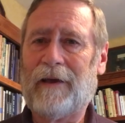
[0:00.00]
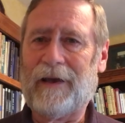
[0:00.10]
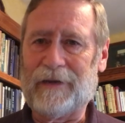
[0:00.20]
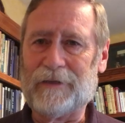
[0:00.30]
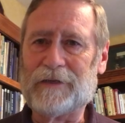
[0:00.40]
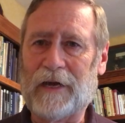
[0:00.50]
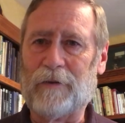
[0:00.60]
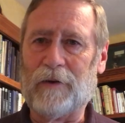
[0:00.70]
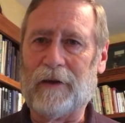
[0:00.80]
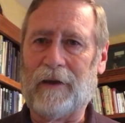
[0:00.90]
and
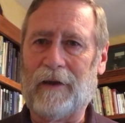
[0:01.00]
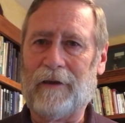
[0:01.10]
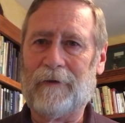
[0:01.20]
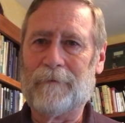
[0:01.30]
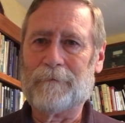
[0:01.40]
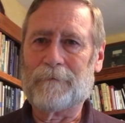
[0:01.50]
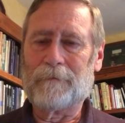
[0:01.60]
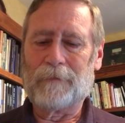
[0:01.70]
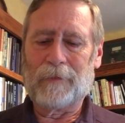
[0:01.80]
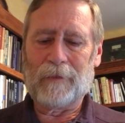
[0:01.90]
integrity.
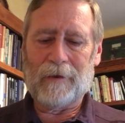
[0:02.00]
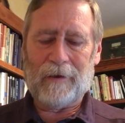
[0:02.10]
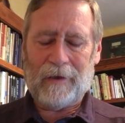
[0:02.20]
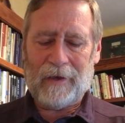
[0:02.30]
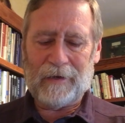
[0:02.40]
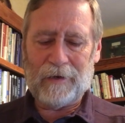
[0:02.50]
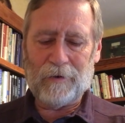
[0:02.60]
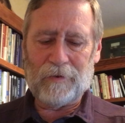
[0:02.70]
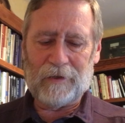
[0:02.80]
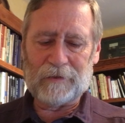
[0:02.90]
And
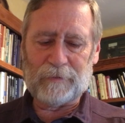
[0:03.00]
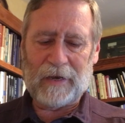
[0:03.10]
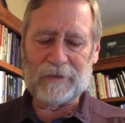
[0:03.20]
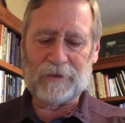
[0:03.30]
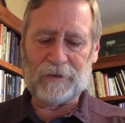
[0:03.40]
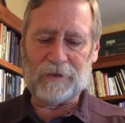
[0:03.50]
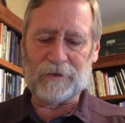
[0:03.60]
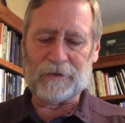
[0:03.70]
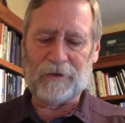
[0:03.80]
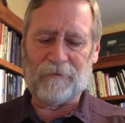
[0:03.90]
here this passage
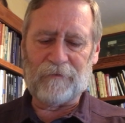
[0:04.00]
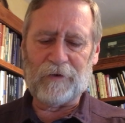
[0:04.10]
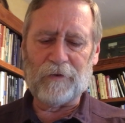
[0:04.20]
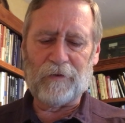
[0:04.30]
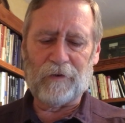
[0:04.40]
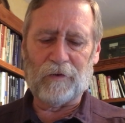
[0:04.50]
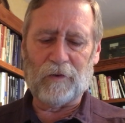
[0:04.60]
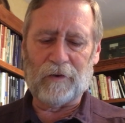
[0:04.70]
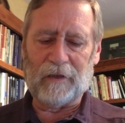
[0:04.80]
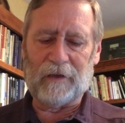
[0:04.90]
is, the fear of the
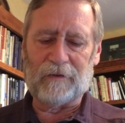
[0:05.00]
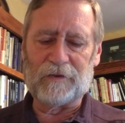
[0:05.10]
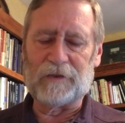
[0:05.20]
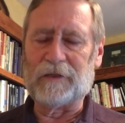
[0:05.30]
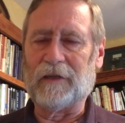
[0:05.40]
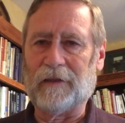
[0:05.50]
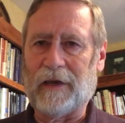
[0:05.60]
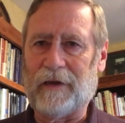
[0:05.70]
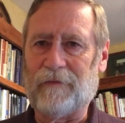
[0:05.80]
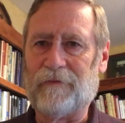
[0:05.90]
Lord leads to
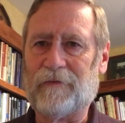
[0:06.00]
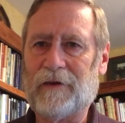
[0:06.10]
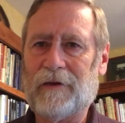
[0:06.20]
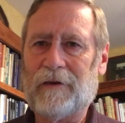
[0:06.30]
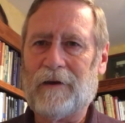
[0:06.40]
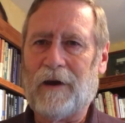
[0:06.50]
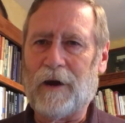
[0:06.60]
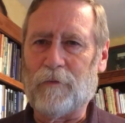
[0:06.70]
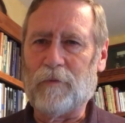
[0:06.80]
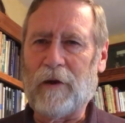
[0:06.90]
life.
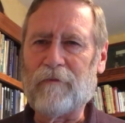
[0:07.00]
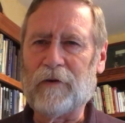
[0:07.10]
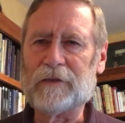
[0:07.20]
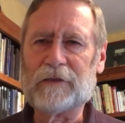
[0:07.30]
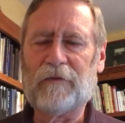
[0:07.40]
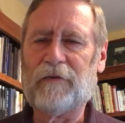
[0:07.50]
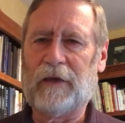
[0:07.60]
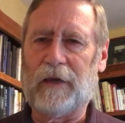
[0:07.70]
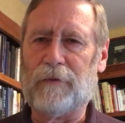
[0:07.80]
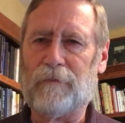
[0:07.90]
Our reverence of
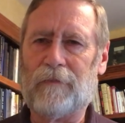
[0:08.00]
Him